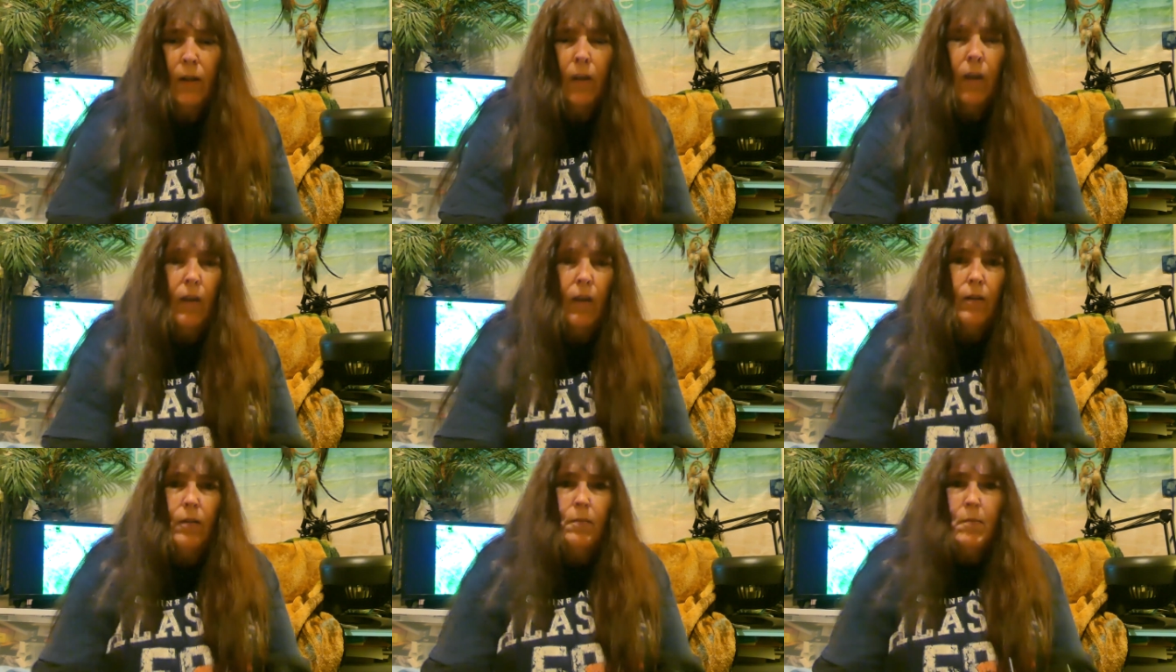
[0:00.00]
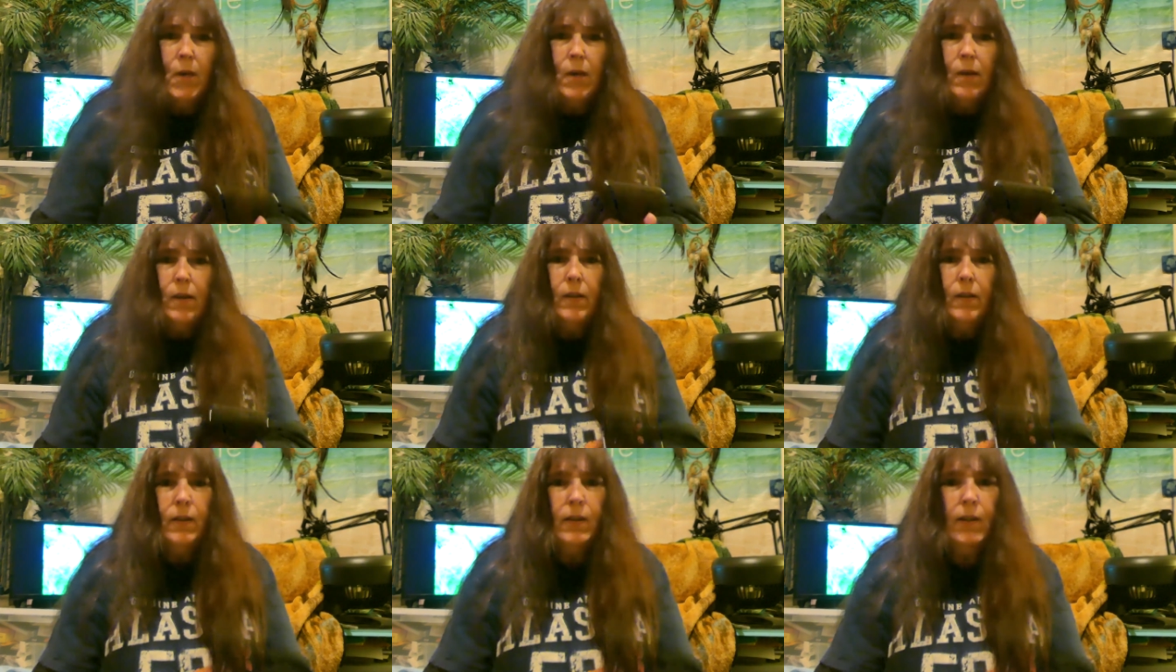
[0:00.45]
Um,
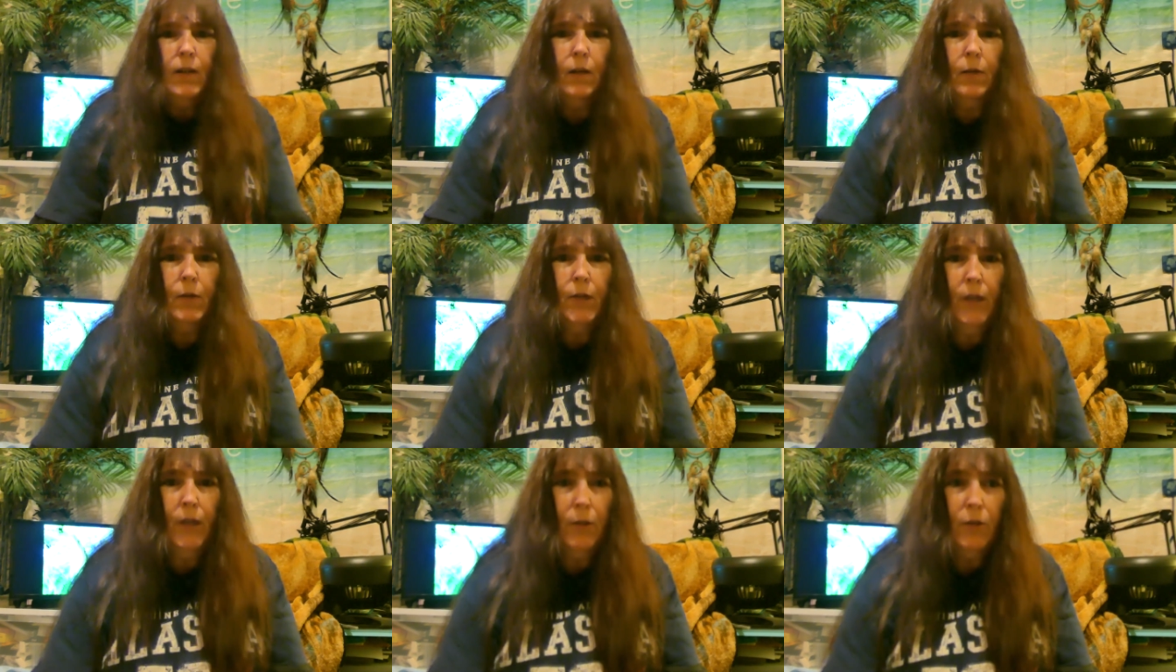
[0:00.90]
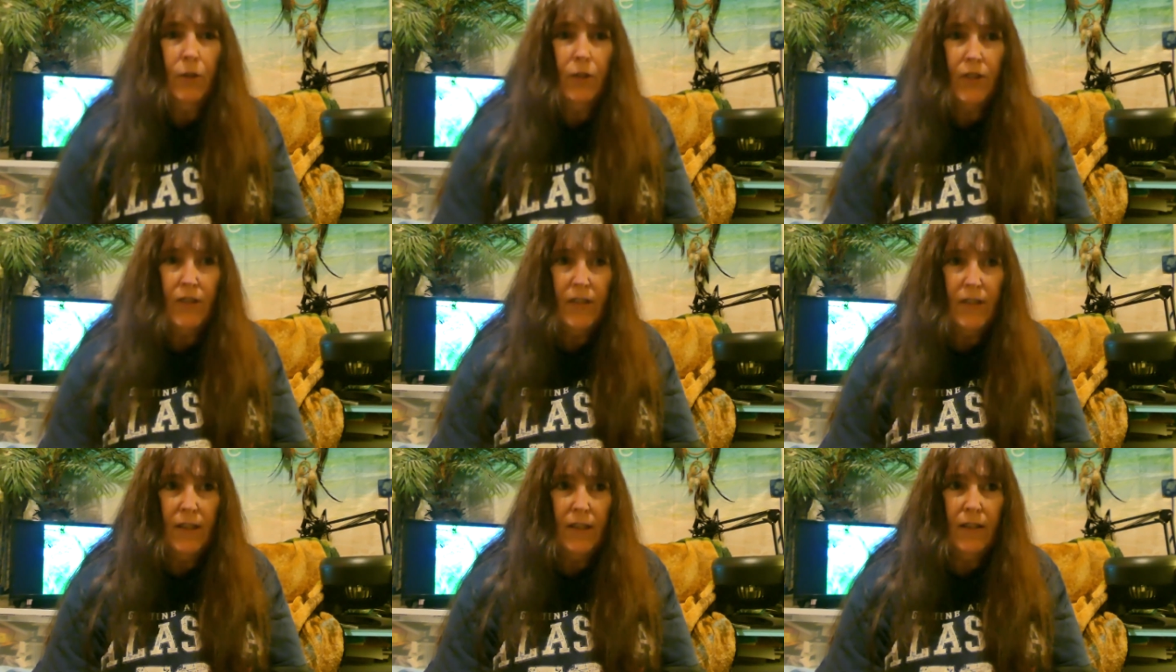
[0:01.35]
now, when I worked
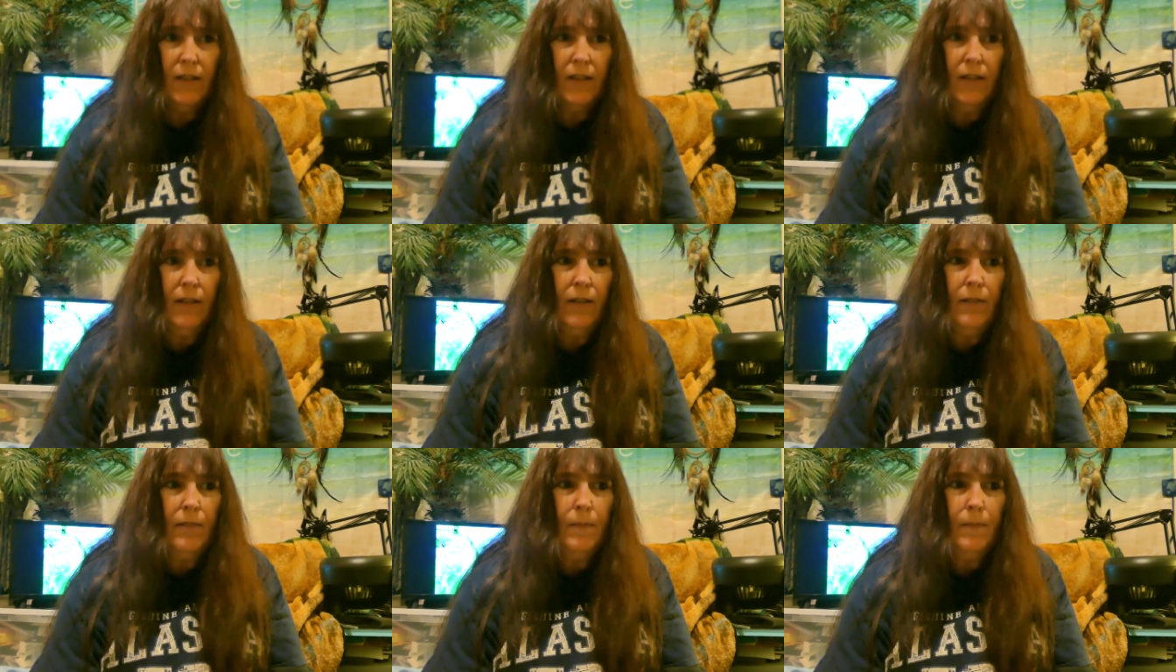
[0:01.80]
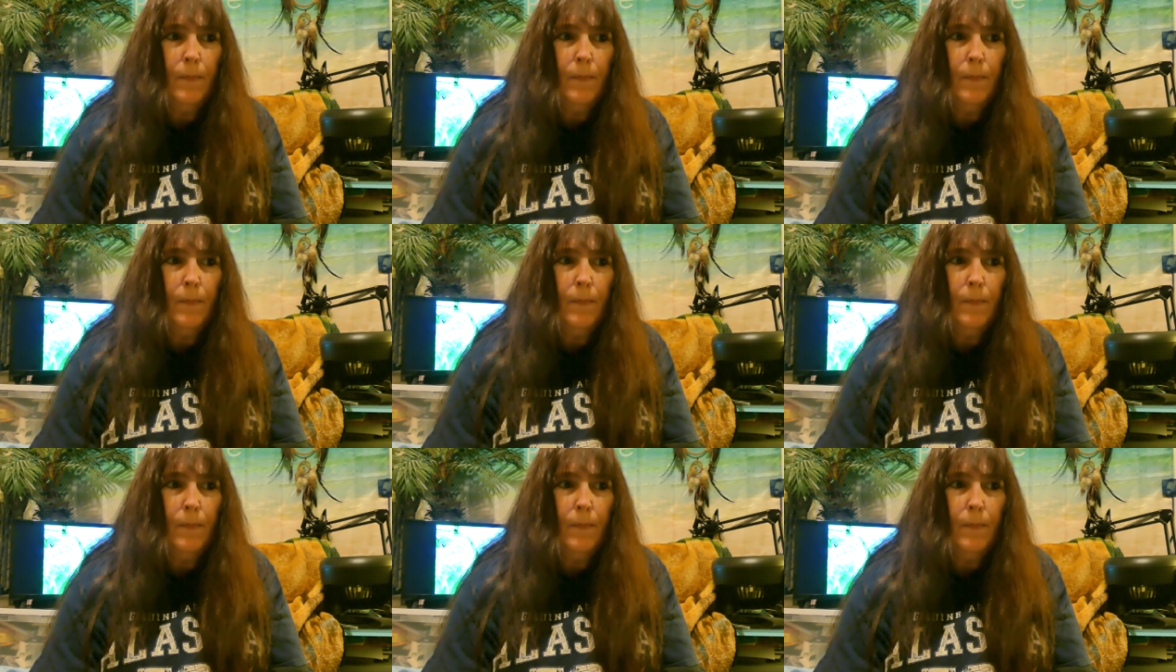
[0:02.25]
in Sitka,